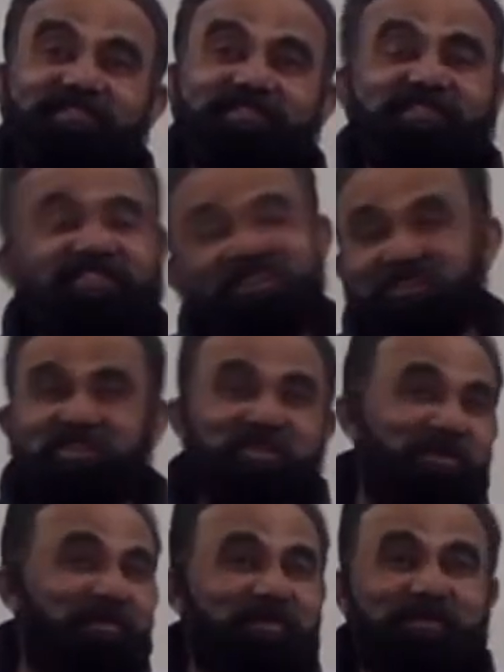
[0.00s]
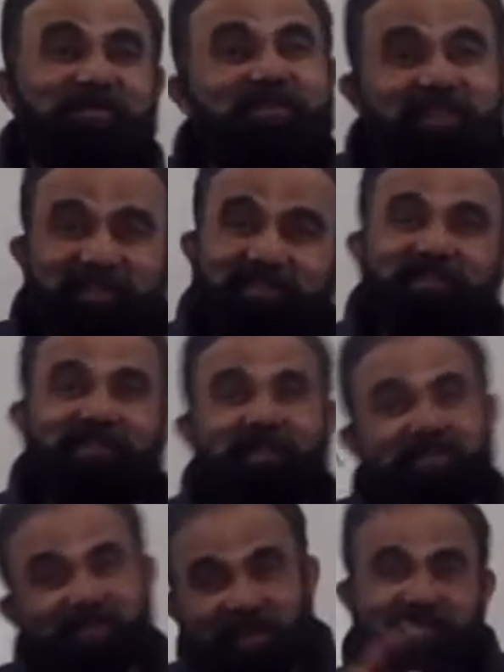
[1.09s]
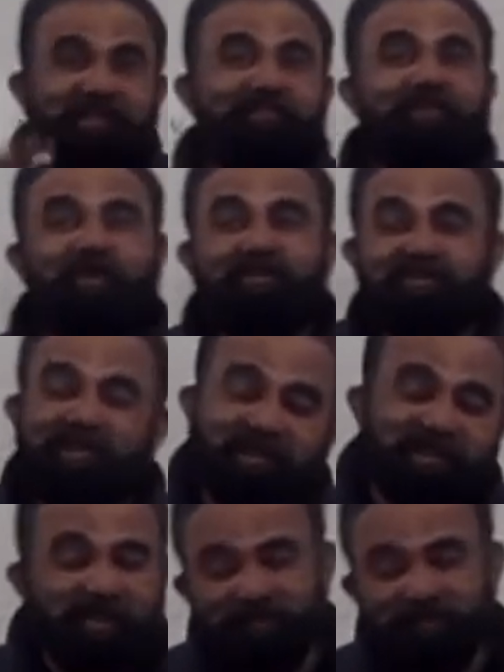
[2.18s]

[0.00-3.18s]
you're not going to be able to do that. That thing falls, and after